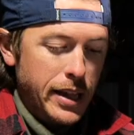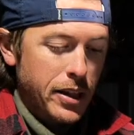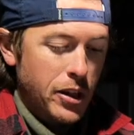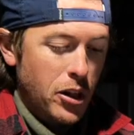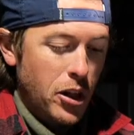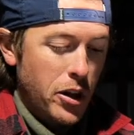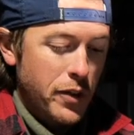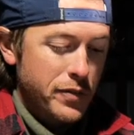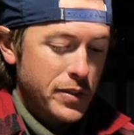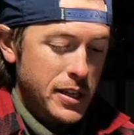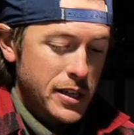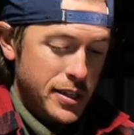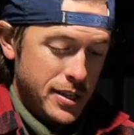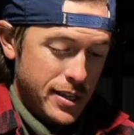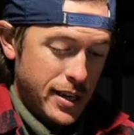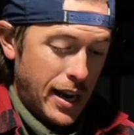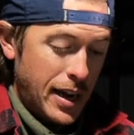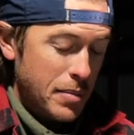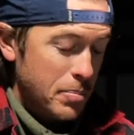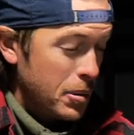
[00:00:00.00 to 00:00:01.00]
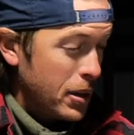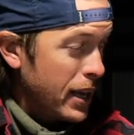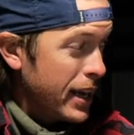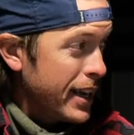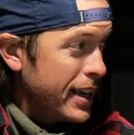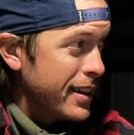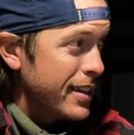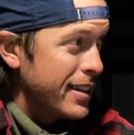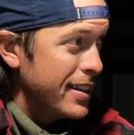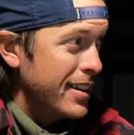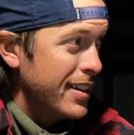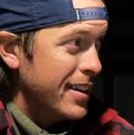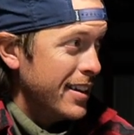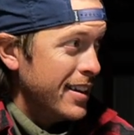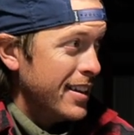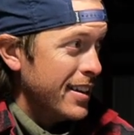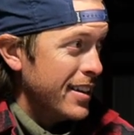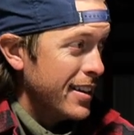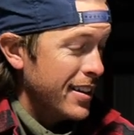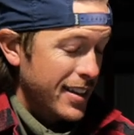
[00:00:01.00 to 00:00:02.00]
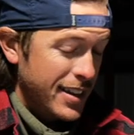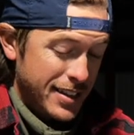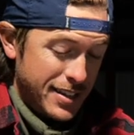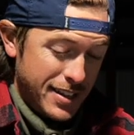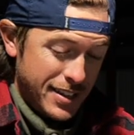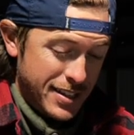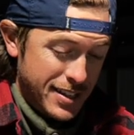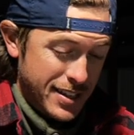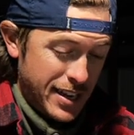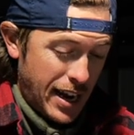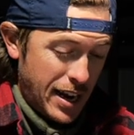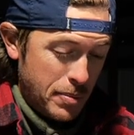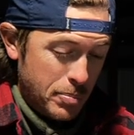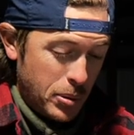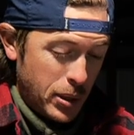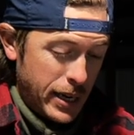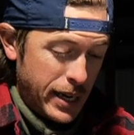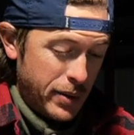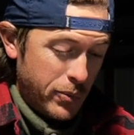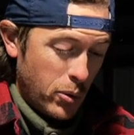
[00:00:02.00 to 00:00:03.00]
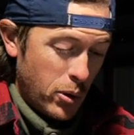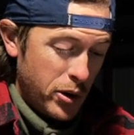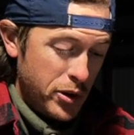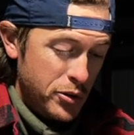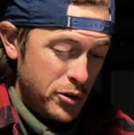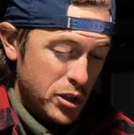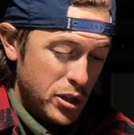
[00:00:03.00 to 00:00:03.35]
I love these side plate like they, the side plate where you